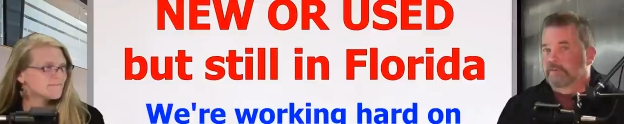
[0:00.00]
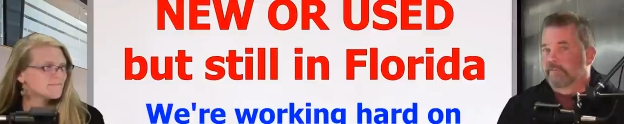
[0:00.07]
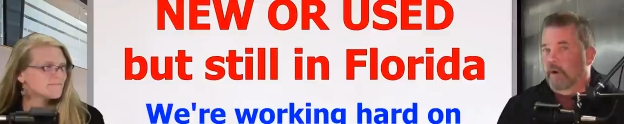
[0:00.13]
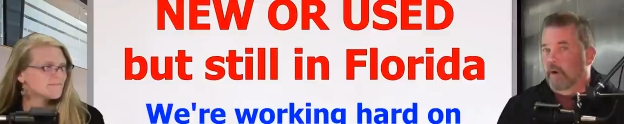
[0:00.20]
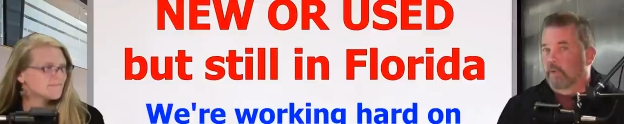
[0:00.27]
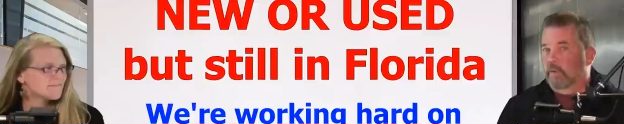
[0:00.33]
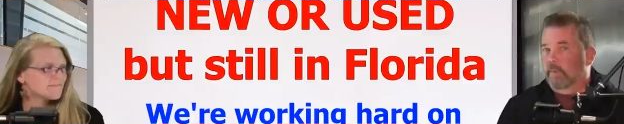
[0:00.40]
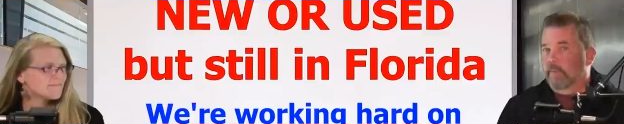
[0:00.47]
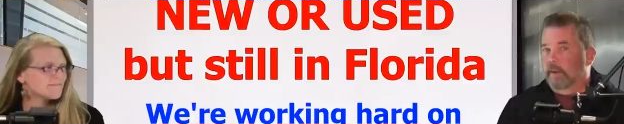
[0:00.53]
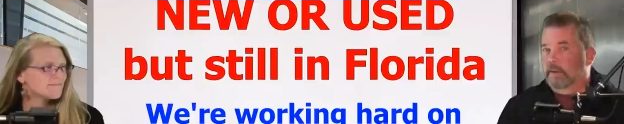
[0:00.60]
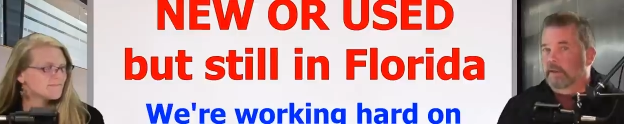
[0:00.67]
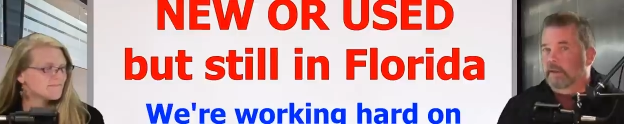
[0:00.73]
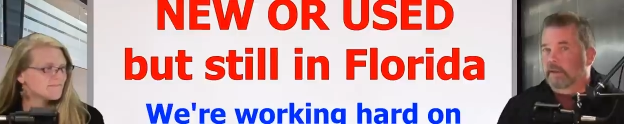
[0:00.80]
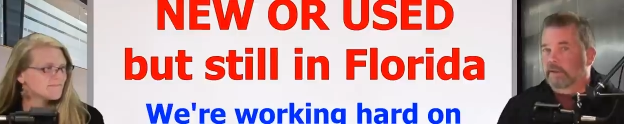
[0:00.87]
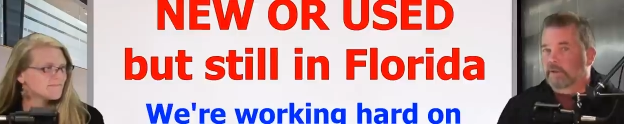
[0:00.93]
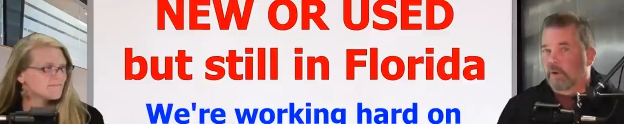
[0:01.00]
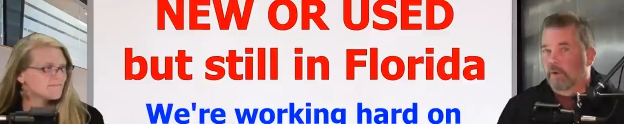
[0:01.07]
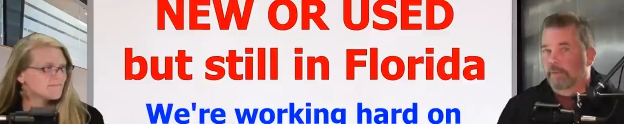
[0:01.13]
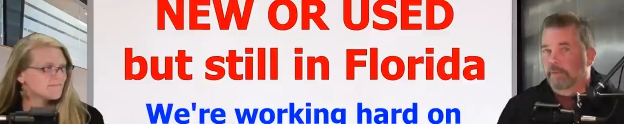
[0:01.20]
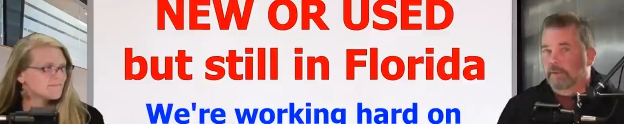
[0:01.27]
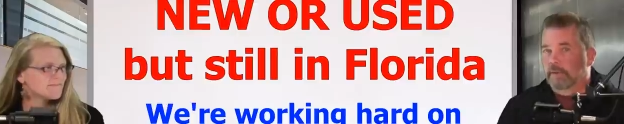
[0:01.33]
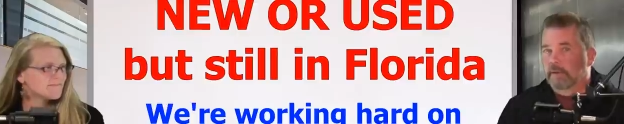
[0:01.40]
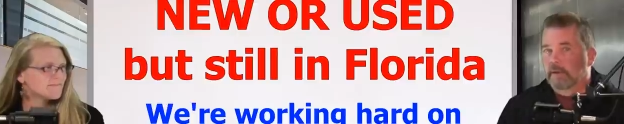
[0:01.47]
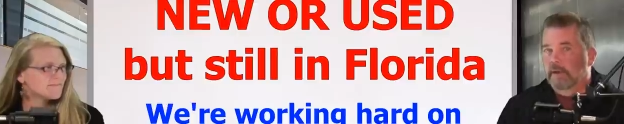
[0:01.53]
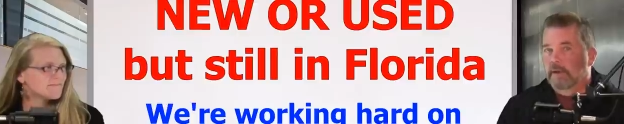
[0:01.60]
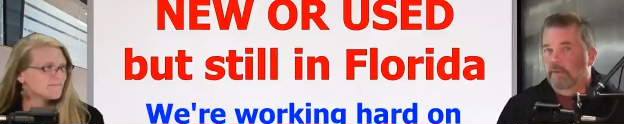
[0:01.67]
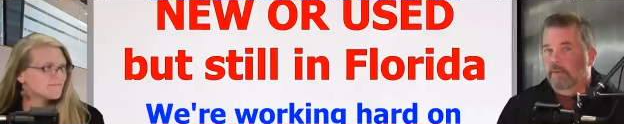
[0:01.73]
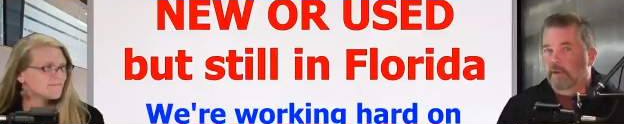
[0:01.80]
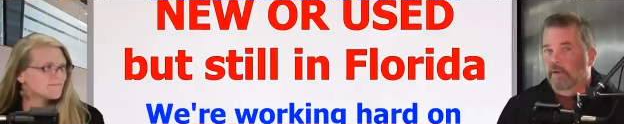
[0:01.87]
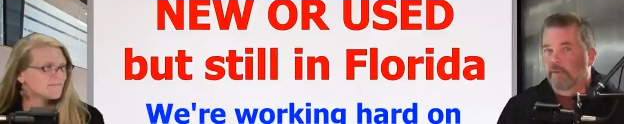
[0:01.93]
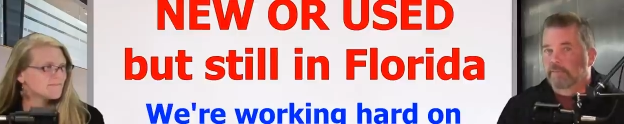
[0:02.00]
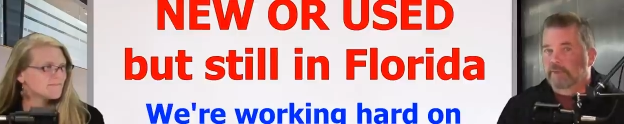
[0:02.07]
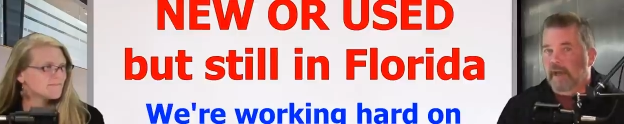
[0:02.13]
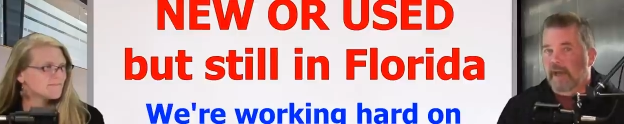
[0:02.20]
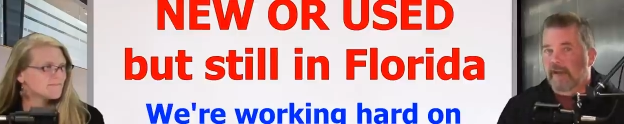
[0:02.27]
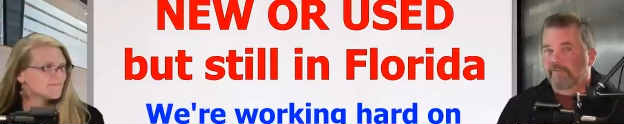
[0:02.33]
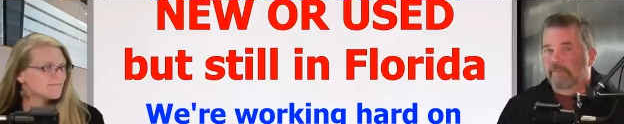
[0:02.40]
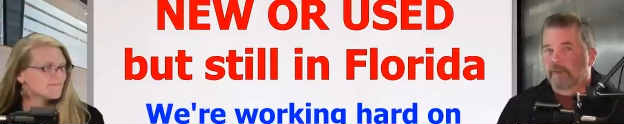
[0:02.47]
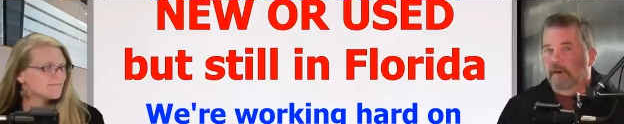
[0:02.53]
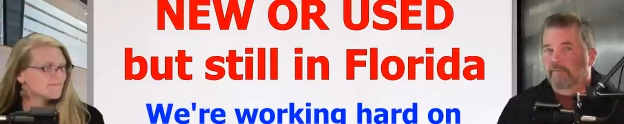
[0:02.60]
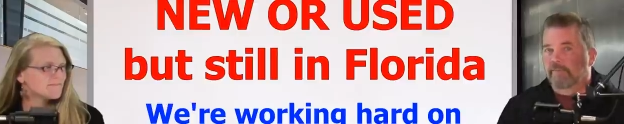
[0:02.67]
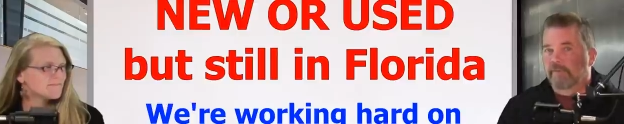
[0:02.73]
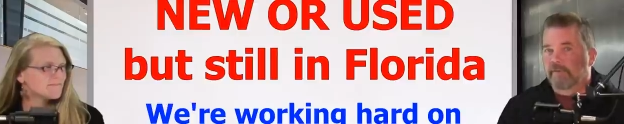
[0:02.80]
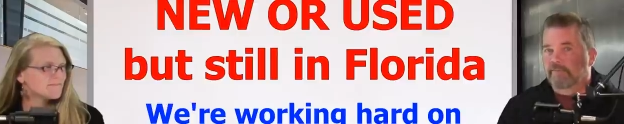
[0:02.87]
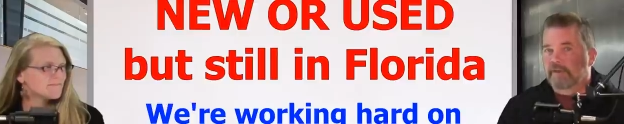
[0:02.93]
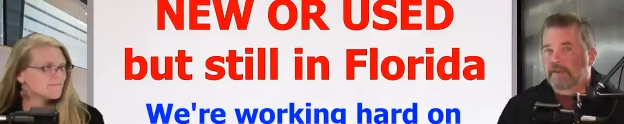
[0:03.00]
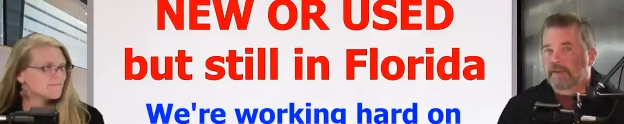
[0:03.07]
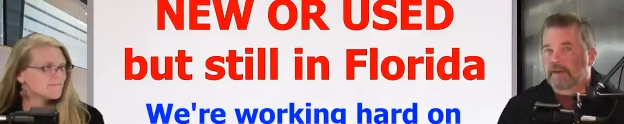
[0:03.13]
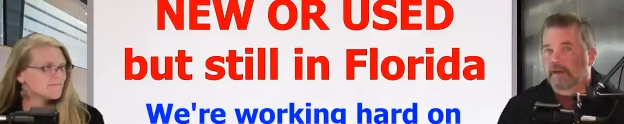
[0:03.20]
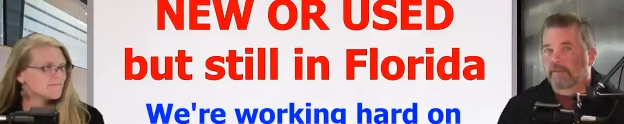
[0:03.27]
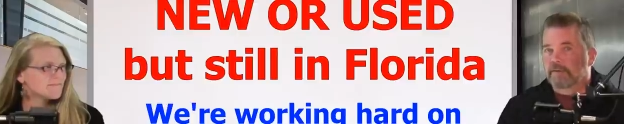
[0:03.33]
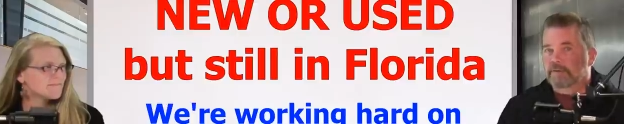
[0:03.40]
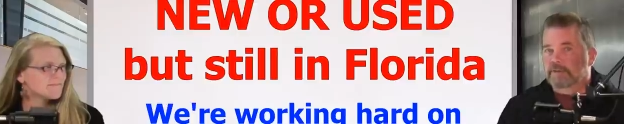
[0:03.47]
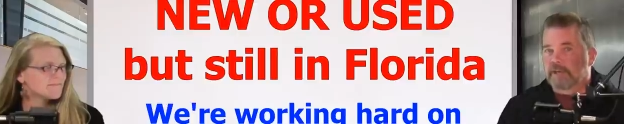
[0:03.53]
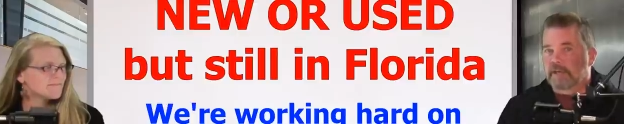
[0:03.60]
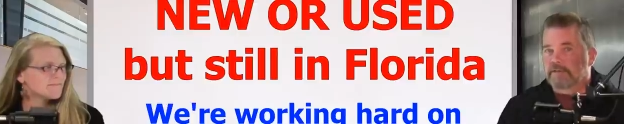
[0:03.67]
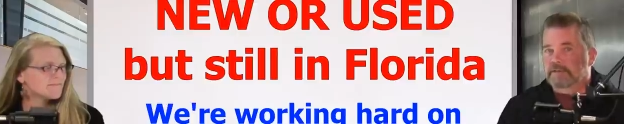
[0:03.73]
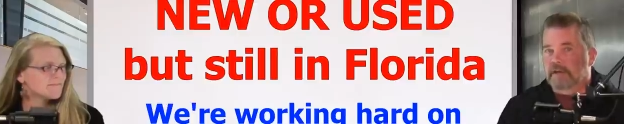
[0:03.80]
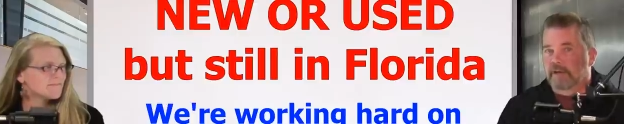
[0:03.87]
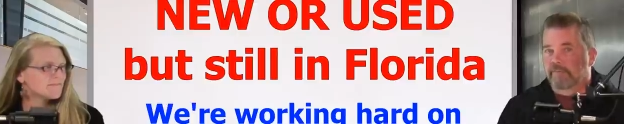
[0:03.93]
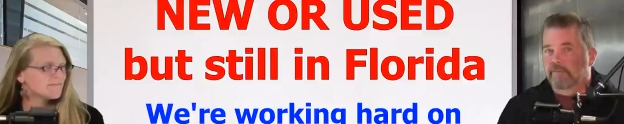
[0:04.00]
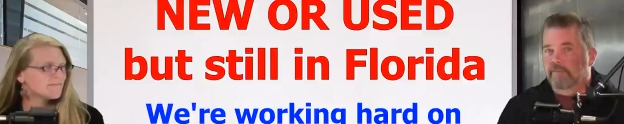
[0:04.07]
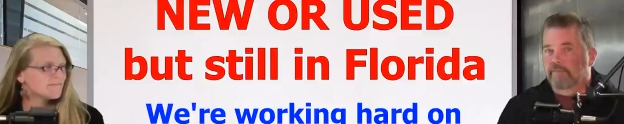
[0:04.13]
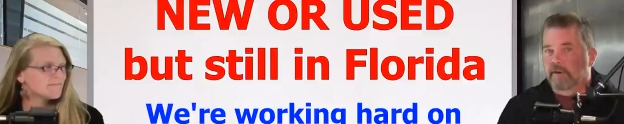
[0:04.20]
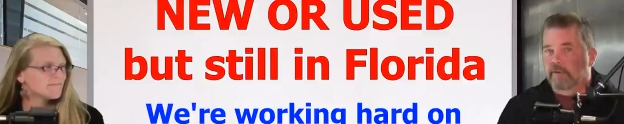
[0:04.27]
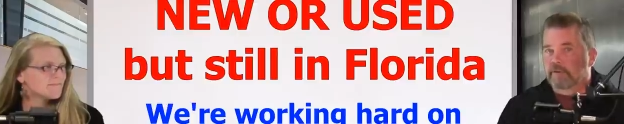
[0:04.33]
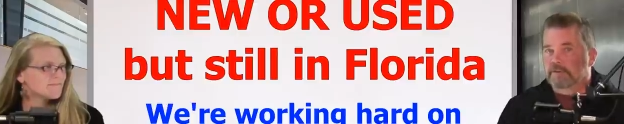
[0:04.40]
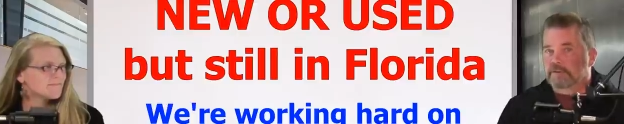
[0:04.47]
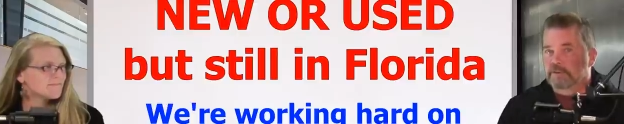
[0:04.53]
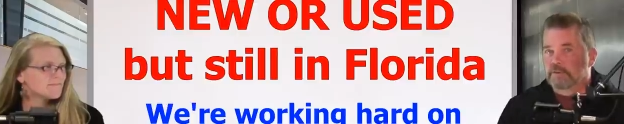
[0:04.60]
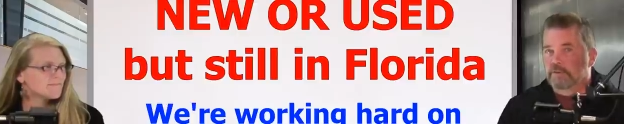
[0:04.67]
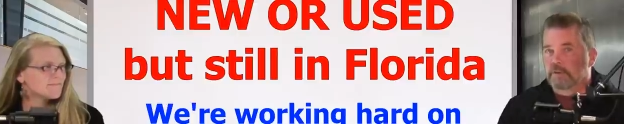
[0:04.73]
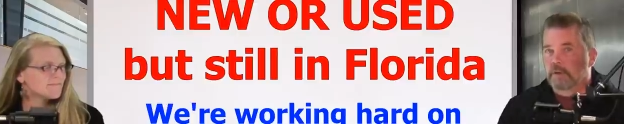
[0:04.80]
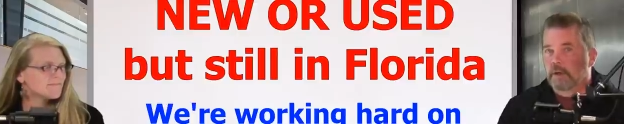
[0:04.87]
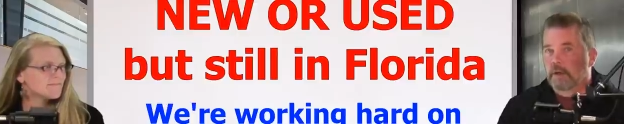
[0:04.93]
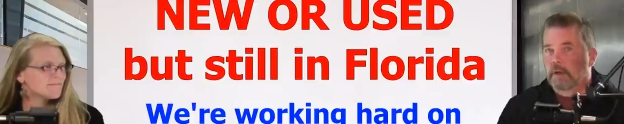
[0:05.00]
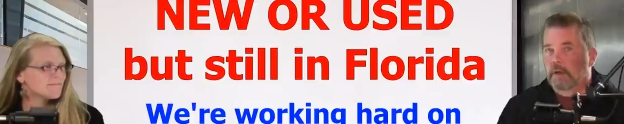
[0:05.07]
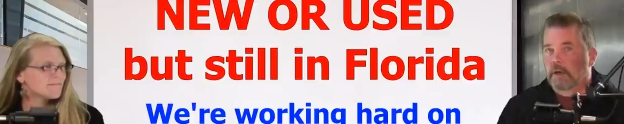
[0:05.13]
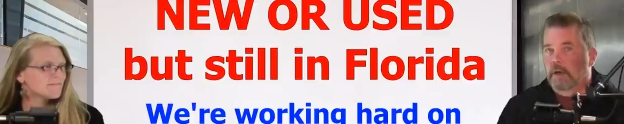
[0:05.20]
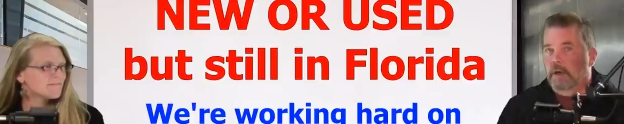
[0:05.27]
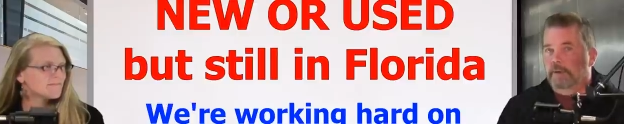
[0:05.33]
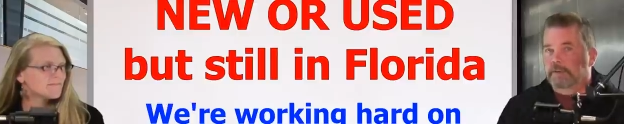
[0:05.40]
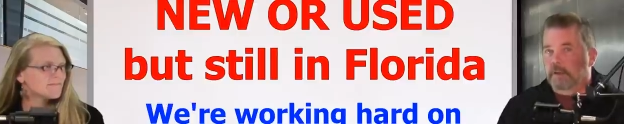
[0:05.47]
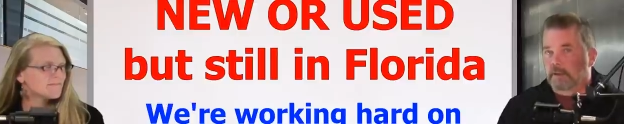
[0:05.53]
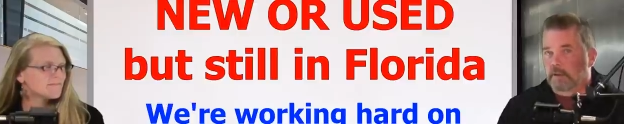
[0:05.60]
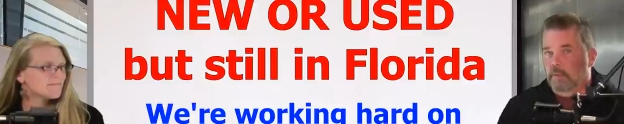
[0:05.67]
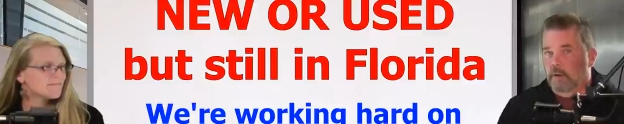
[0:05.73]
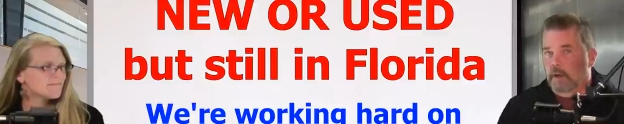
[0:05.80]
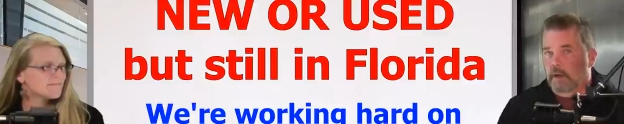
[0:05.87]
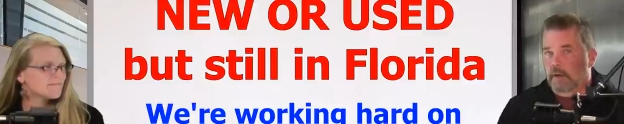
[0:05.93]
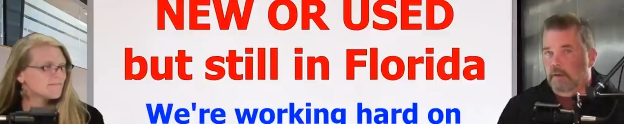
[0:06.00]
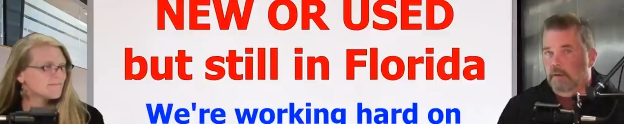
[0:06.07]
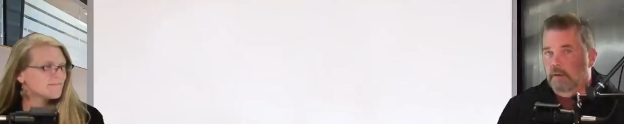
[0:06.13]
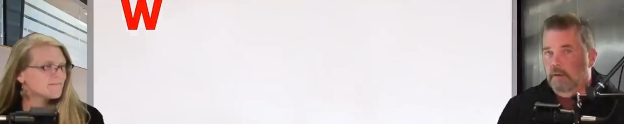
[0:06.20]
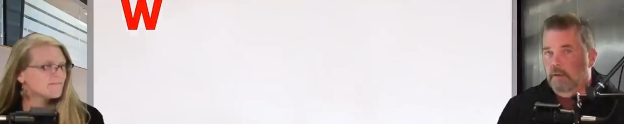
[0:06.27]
Speaker 1: have already been kicked open. We hope to have about fifteen other states covered very soon. I'll tell you what,